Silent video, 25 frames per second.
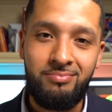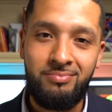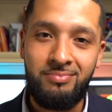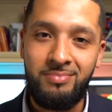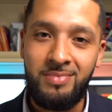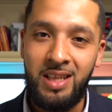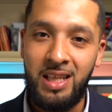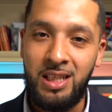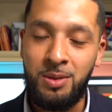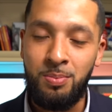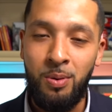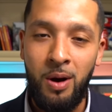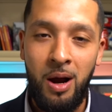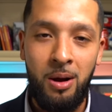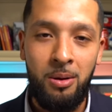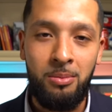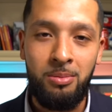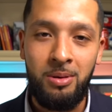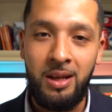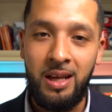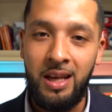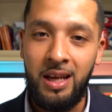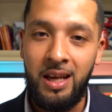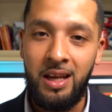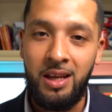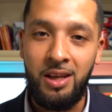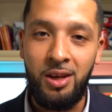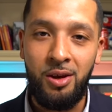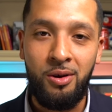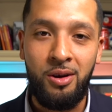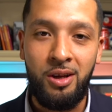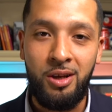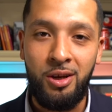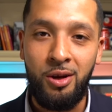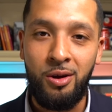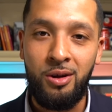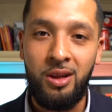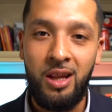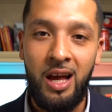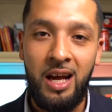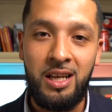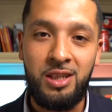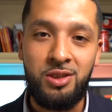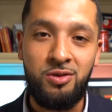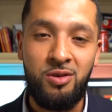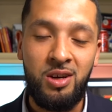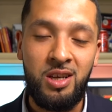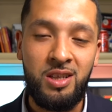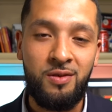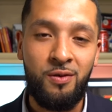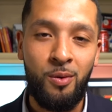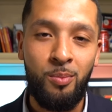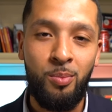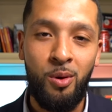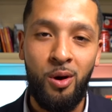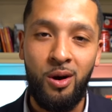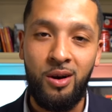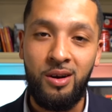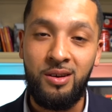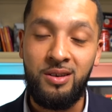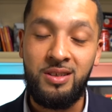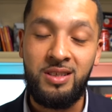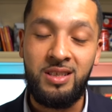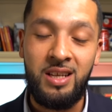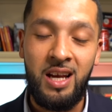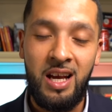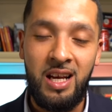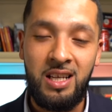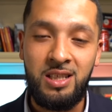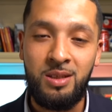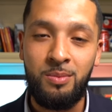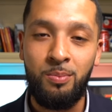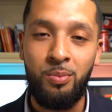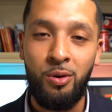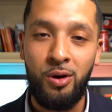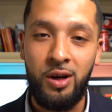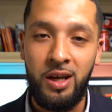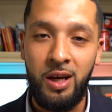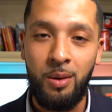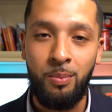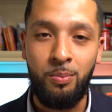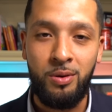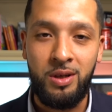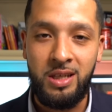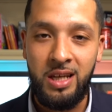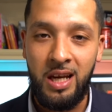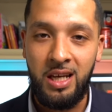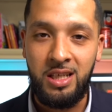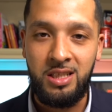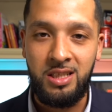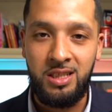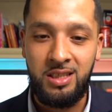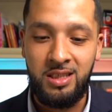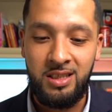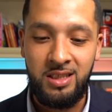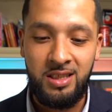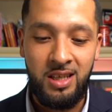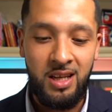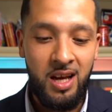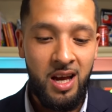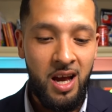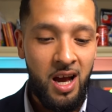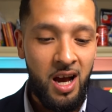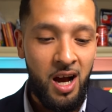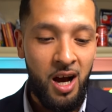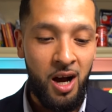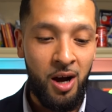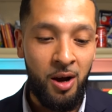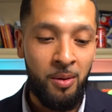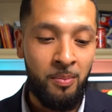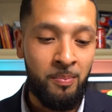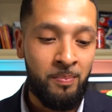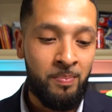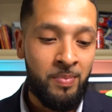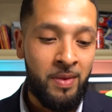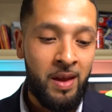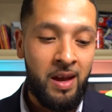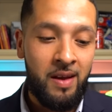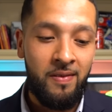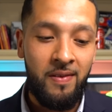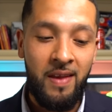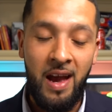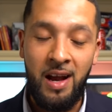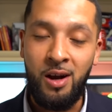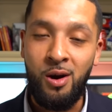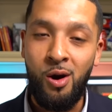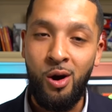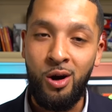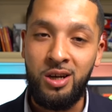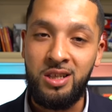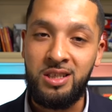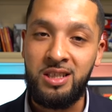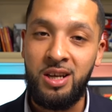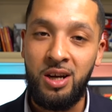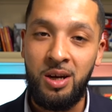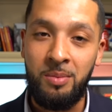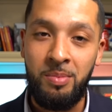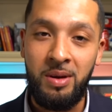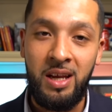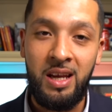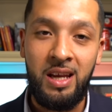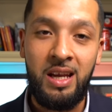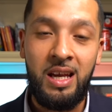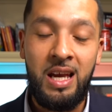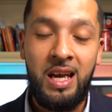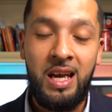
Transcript: that's probably it. You can utilize transfer partners and it has some pretty good protections. That card is going to be